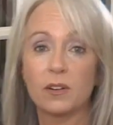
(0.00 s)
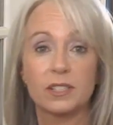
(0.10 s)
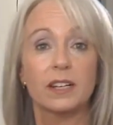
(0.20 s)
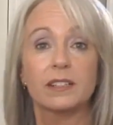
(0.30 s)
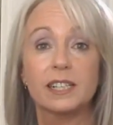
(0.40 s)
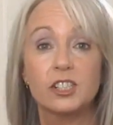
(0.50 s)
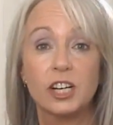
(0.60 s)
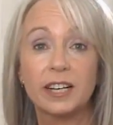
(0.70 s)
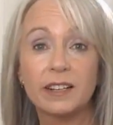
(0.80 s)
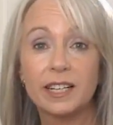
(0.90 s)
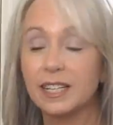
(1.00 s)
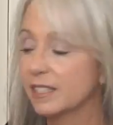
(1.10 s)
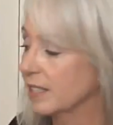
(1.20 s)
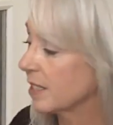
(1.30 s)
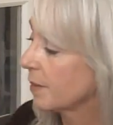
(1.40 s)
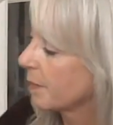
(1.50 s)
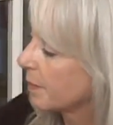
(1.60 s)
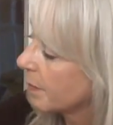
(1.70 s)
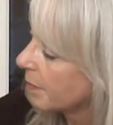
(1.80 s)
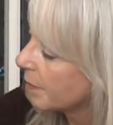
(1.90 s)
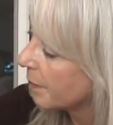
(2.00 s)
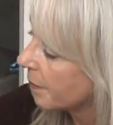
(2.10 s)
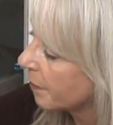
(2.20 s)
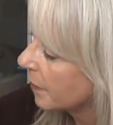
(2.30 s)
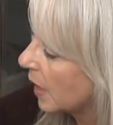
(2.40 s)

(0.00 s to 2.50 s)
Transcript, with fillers: Let's check on the kisses. Yep,